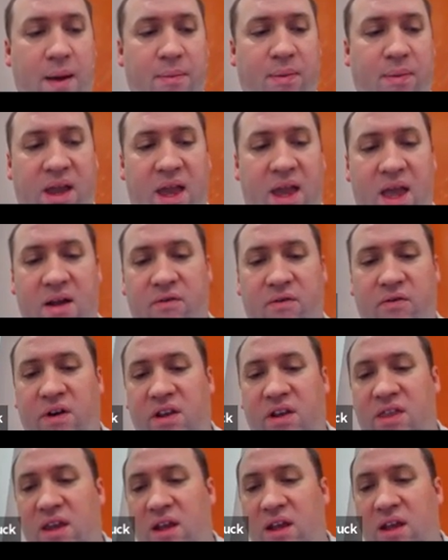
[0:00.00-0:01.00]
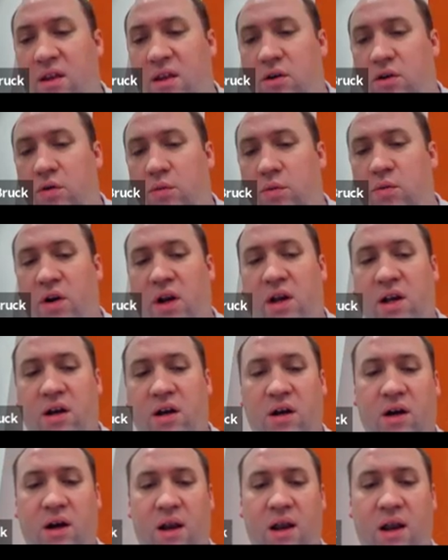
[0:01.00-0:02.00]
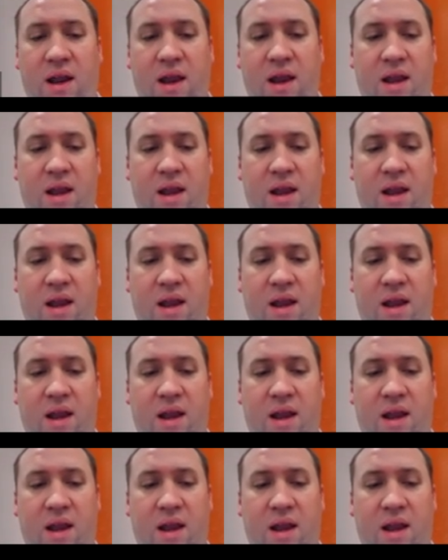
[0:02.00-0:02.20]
by everything in the numerator